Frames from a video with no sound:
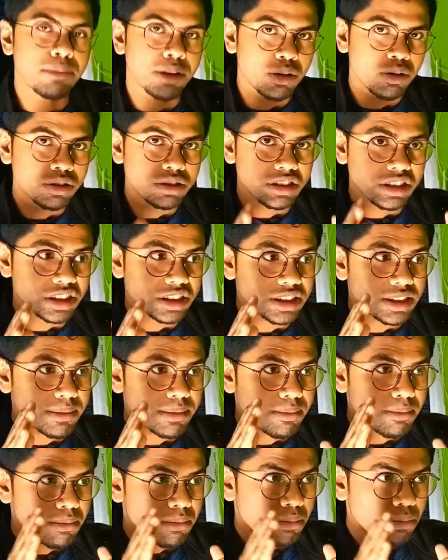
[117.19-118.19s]
because this is
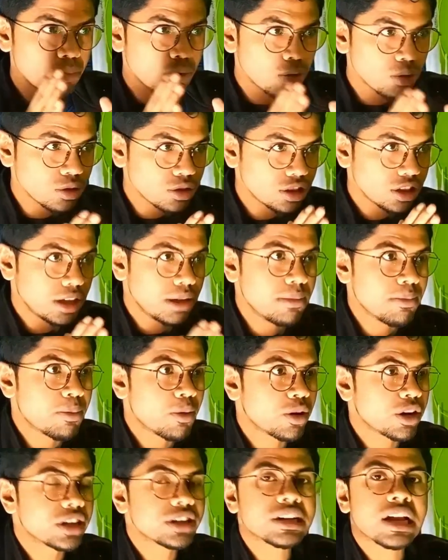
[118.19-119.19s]
the most
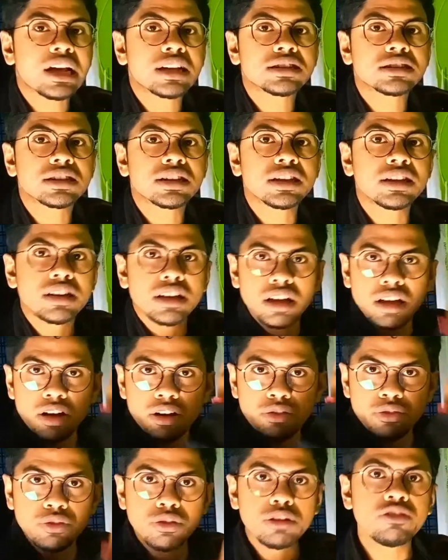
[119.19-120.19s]
important task in
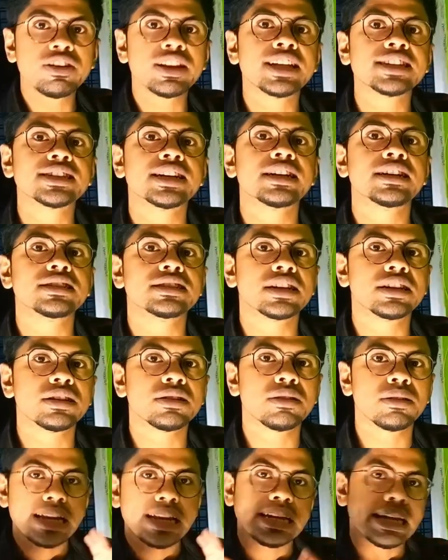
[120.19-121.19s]
full VLSI
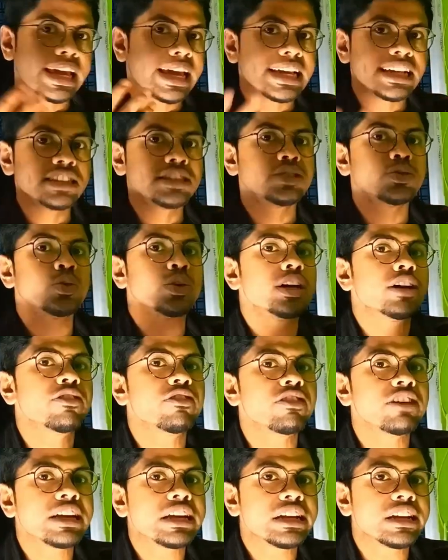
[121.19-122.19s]
design. And as we are
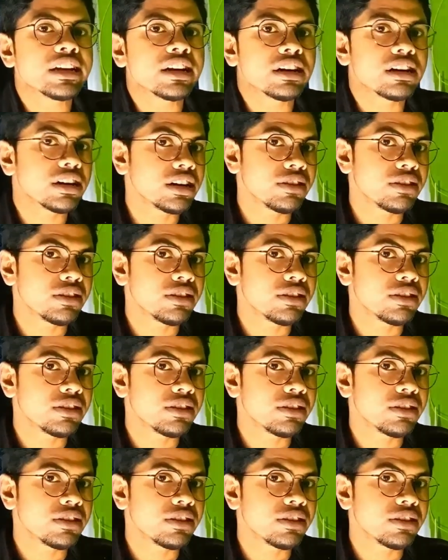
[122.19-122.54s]
beginner